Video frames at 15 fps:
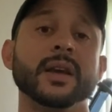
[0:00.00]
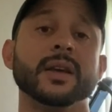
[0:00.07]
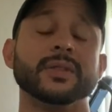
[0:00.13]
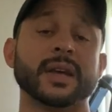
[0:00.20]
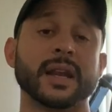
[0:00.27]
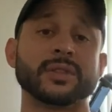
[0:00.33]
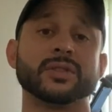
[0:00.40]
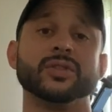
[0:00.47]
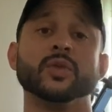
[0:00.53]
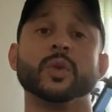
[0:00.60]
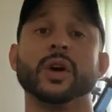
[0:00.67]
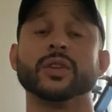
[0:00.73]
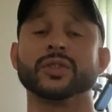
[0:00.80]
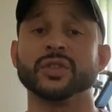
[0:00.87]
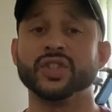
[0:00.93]
That has to do
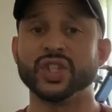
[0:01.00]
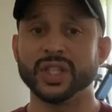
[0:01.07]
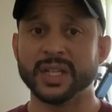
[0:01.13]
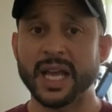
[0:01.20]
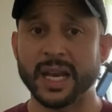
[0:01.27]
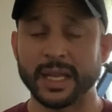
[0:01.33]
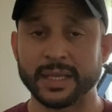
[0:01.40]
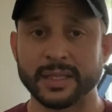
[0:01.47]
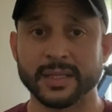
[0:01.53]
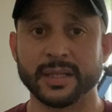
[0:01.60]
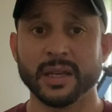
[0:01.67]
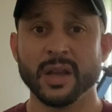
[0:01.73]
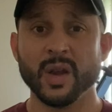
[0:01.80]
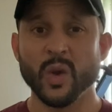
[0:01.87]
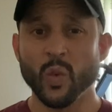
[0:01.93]
with also genetics.
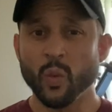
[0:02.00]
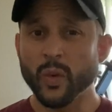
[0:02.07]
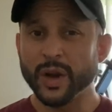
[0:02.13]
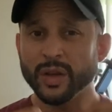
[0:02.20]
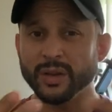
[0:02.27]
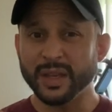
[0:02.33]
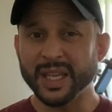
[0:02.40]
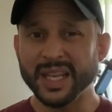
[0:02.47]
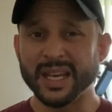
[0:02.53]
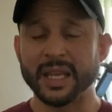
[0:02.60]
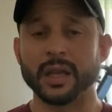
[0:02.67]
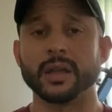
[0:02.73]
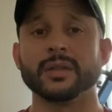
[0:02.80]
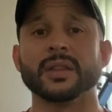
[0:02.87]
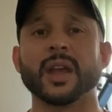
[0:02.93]
What are you
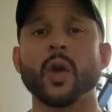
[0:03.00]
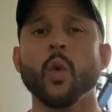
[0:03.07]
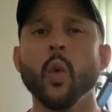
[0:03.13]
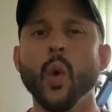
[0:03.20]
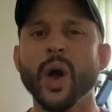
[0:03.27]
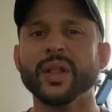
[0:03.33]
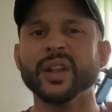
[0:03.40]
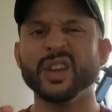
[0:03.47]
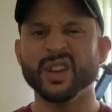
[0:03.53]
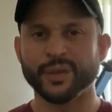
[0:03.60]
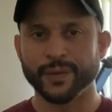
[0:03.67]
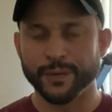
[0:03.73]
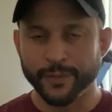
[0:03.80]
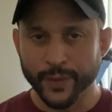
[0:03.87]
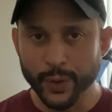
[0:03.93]
eating? The quality of
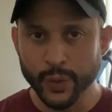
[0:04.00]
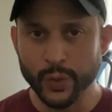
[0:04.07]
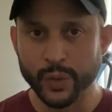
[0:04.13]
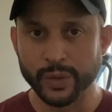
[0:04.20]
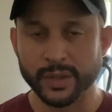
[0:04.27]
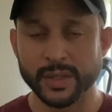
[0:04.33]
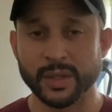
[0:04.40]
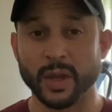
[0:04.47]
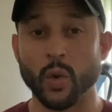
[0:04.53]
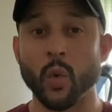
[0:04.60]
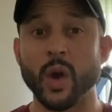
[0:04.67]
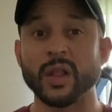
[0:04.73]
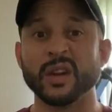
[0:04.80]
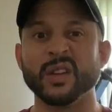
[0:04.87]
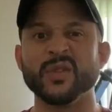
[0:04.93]
foods, the
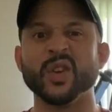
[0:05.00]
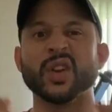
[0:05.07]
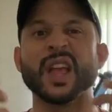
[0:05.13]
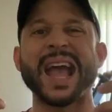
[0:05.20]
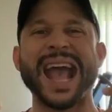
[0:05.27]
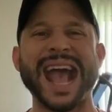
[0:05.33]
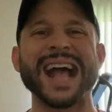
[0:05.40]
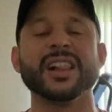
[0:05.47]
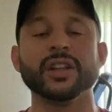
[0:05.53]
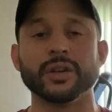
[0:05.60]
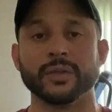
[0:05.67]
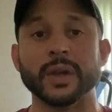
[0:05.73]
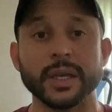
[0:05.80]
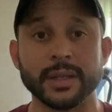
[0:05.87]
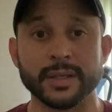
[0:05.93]
quality of your
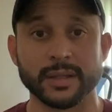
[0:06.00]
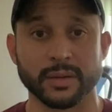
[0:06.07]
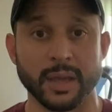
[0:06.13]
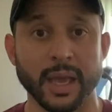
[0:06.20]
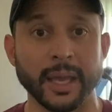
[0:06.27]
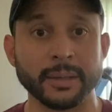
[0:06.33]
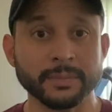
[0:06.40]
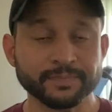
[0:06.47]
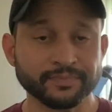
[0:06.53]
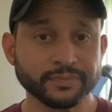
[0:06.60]
calories, okay?